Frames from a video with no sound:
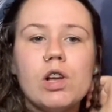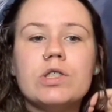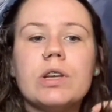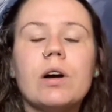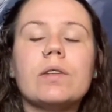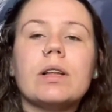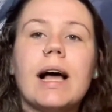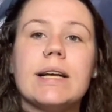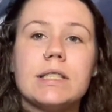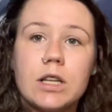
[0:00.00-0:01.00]
So the
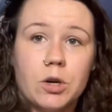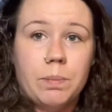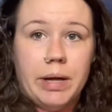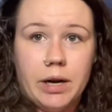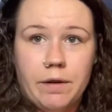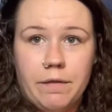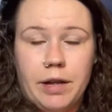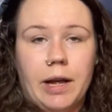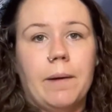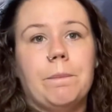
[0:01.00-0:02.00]
last little bit of
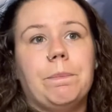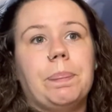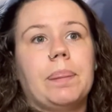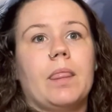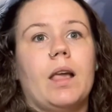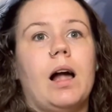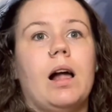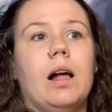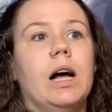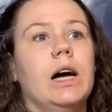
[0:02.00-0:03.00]
it,
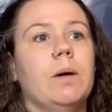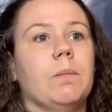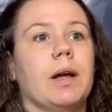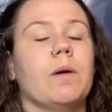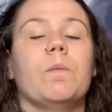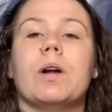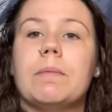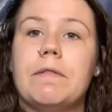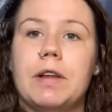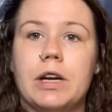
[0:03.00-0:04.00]
like in one of
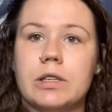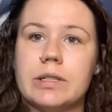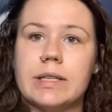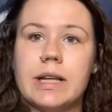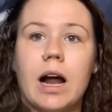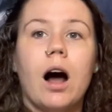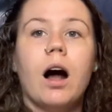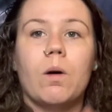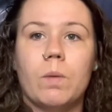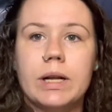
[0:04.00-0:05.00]
my videos, I said how
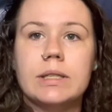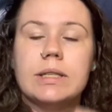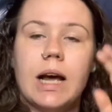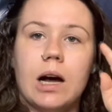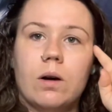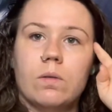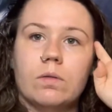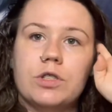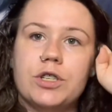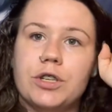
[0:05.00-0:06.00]
I went
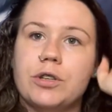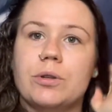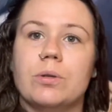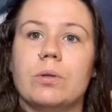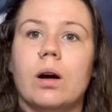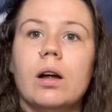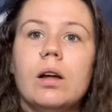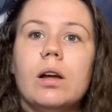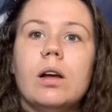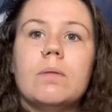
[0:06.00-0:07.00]
down to
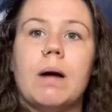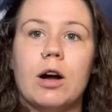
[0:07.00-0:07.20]
my